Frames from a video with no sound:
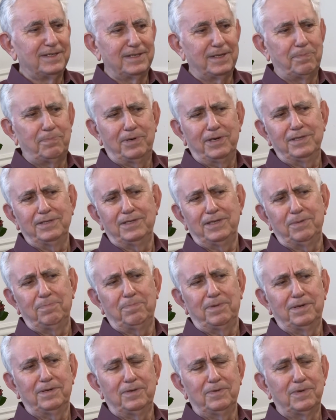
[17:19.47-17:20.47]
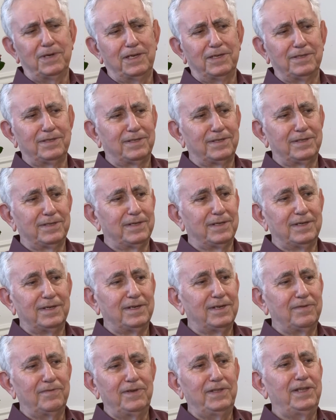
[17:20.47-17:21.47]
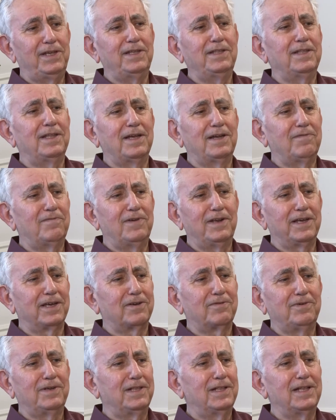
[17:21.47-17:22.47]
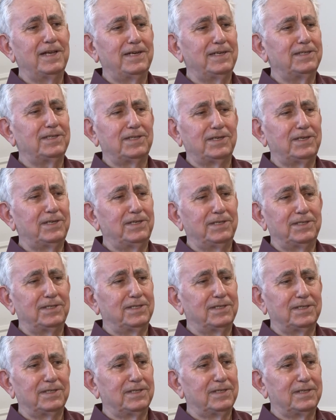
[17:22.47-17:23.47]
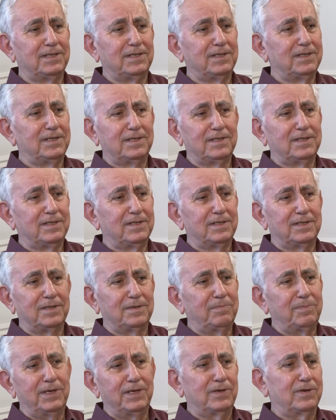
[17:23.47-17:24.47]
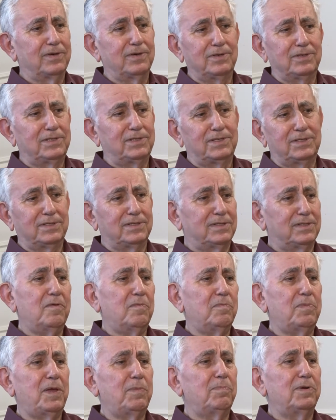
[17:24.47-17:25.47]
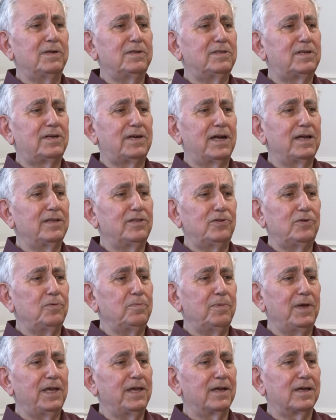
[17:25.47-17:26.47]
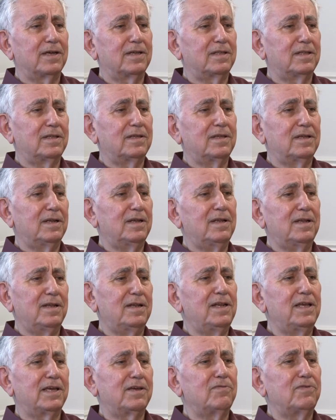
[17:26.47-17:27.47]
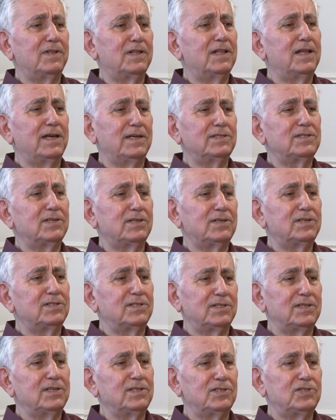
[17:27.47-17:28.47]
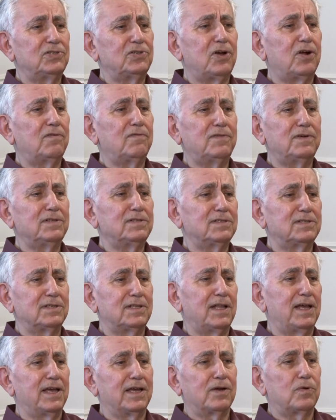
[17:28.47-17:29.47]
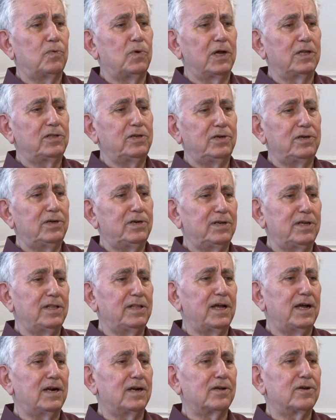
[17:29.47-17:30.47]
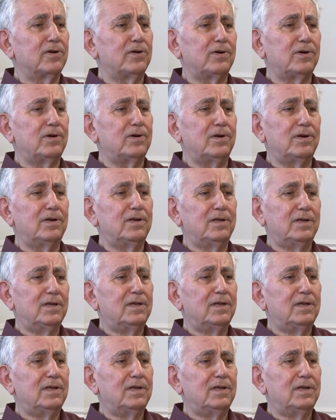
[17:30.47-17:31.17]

The principle was we didn't have liquid lasers because people tried to make liquid lasers in solvents like water and alcohol